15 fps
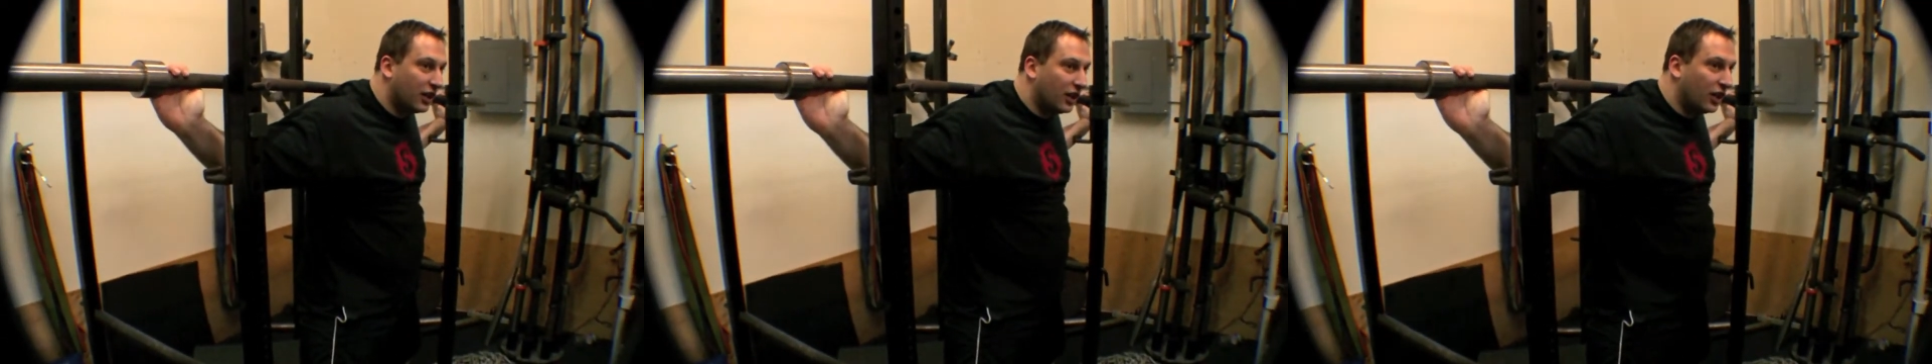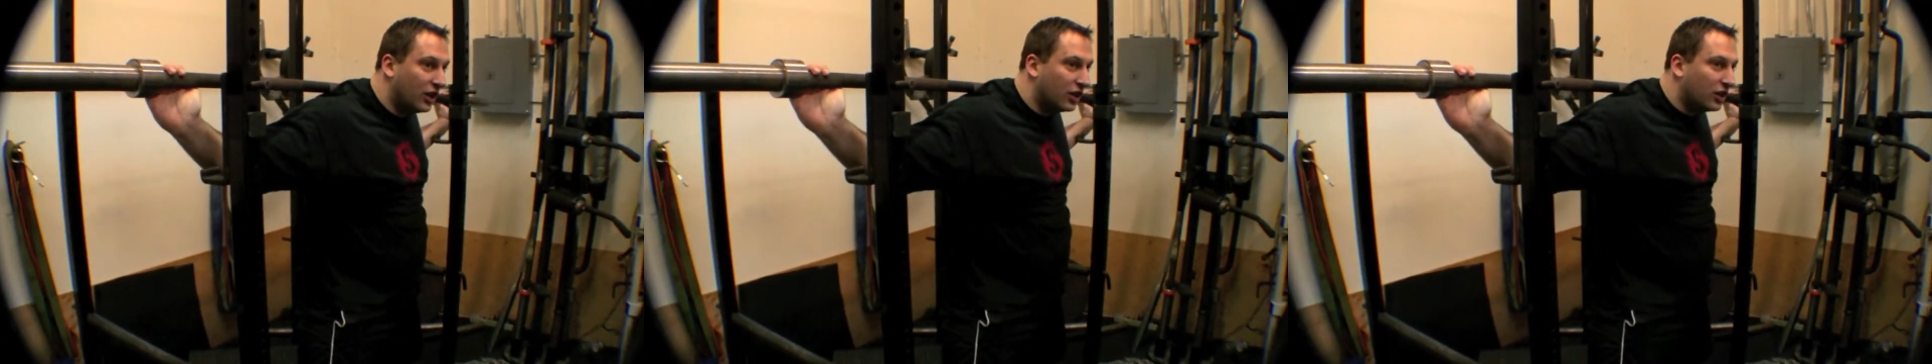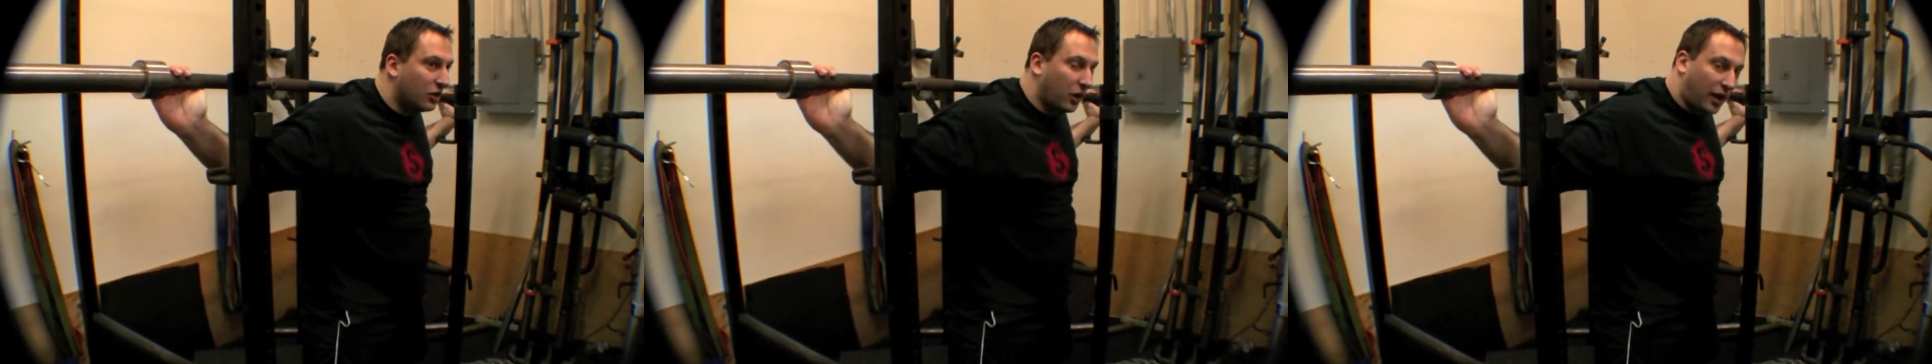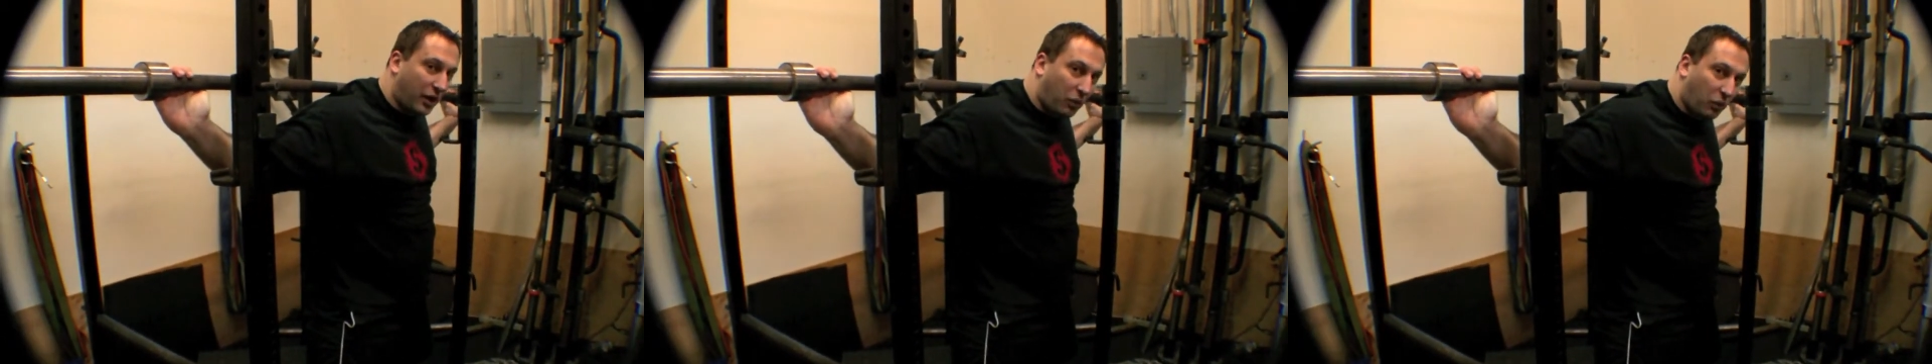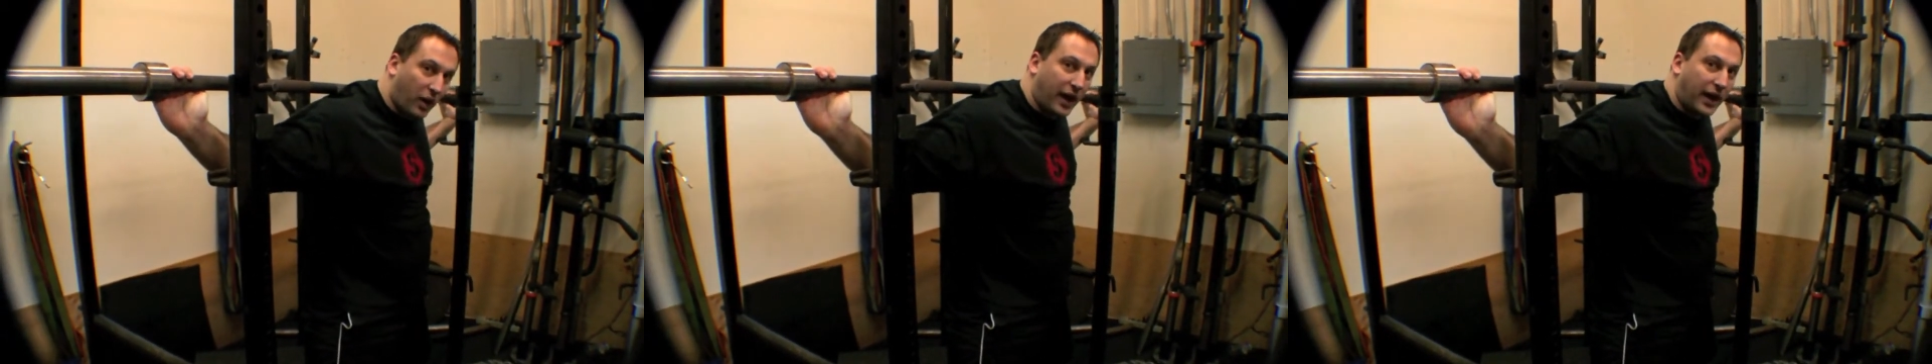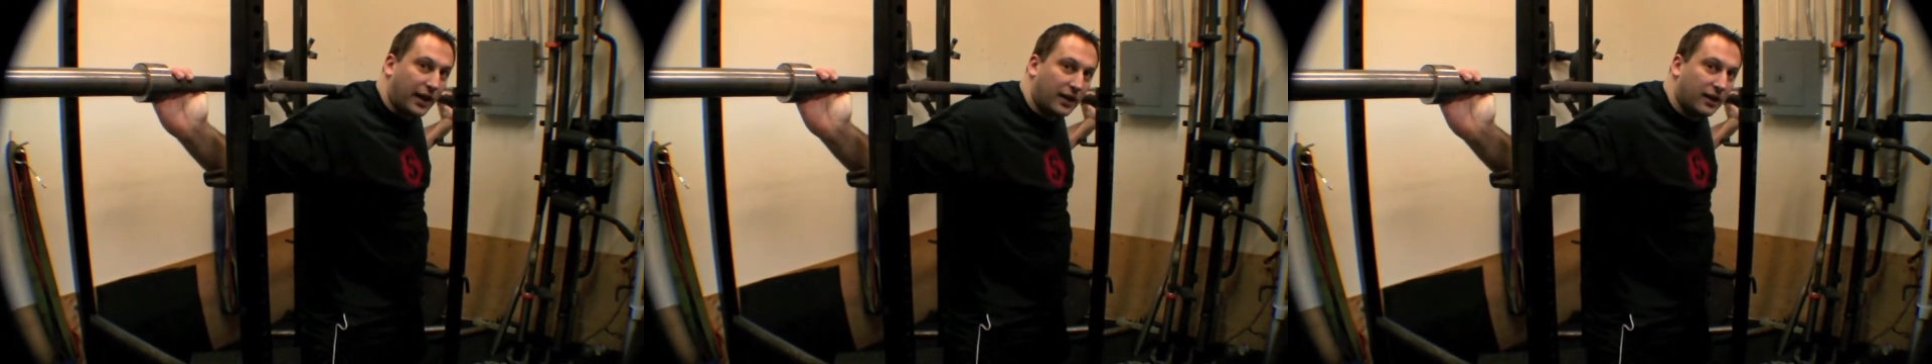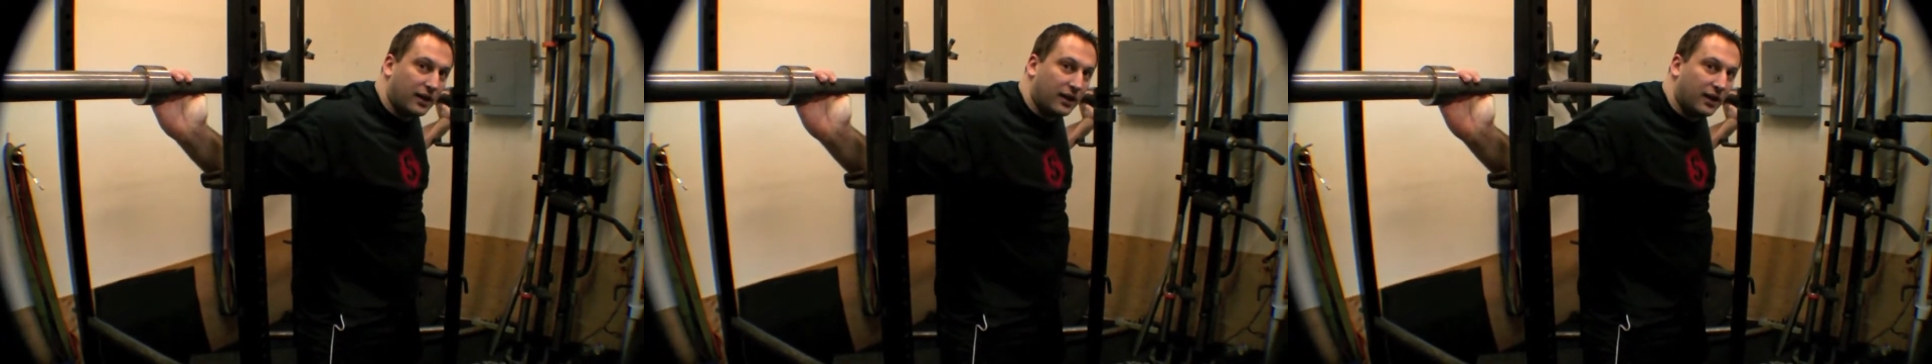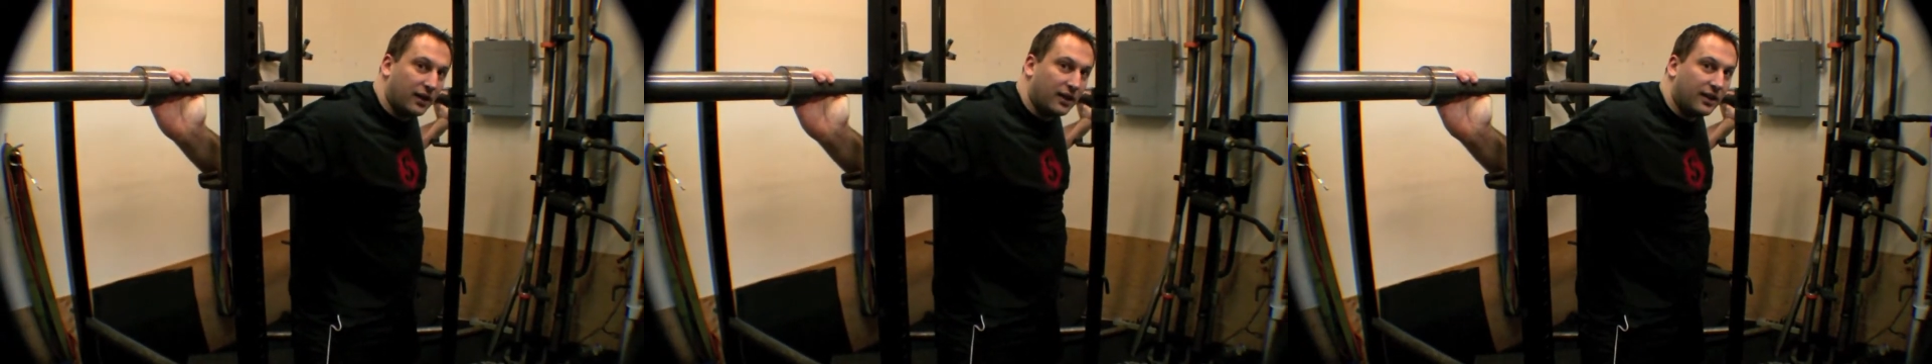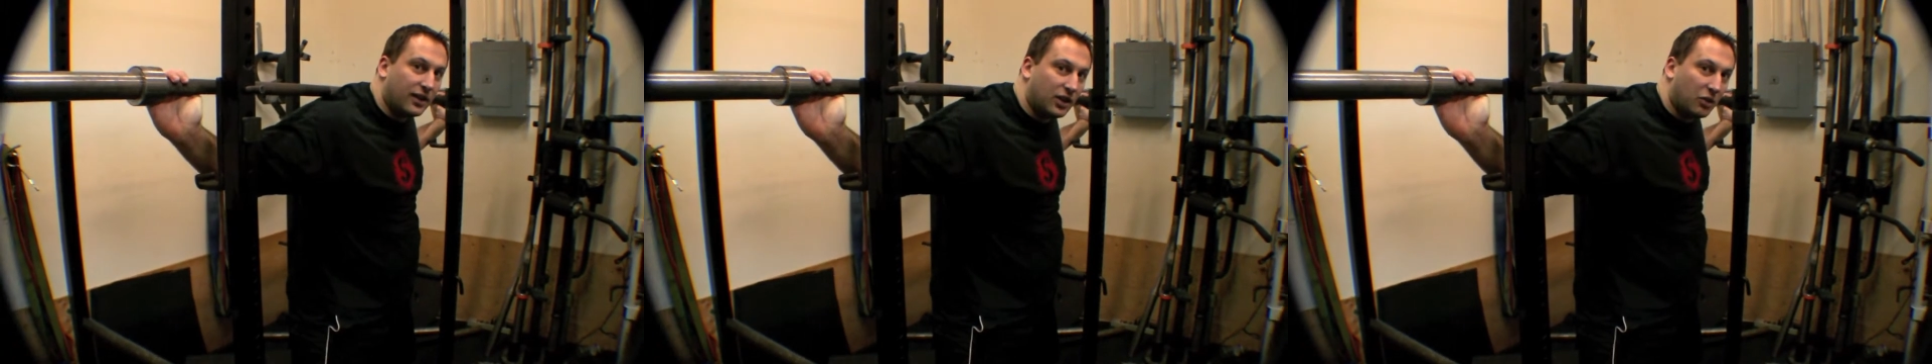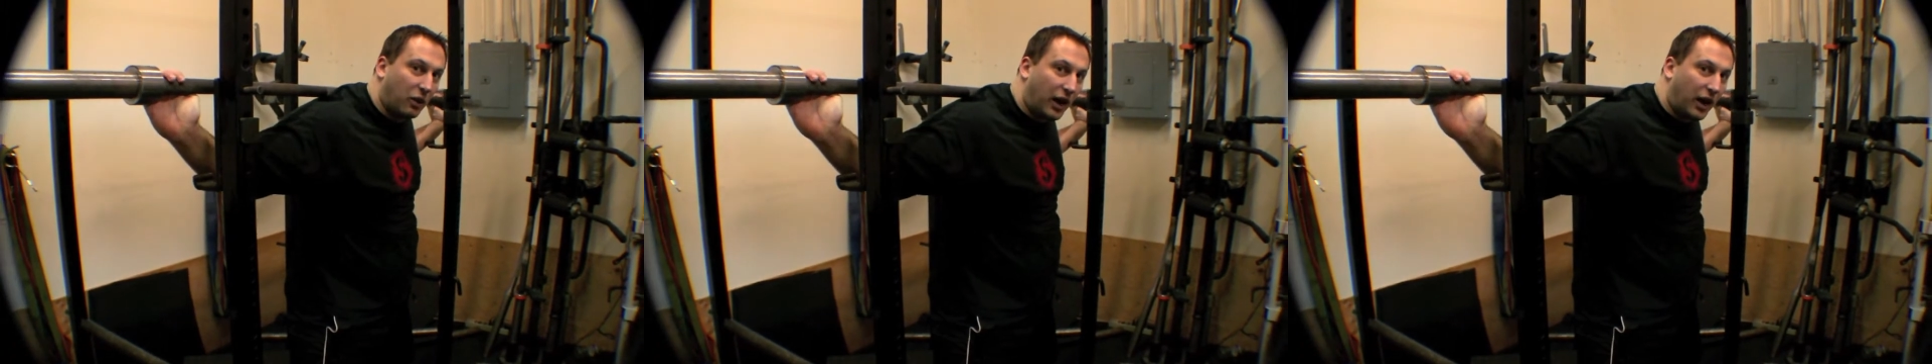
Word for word: You want to wait. You